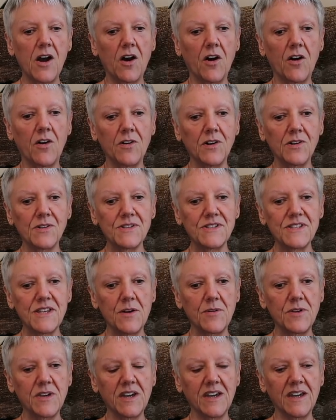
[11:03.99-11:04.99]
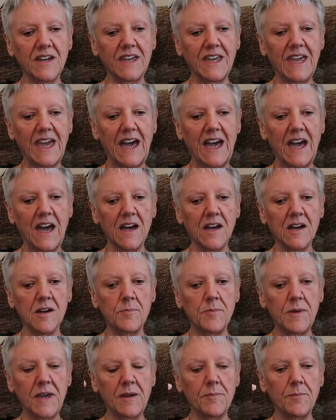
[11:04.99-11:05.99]
or also you can get a
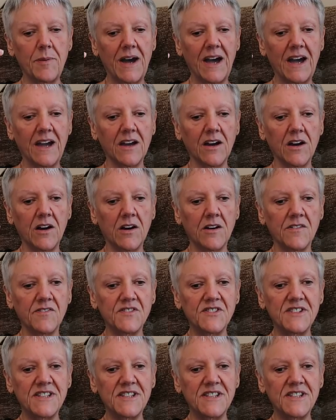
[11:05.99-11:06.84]
big bag of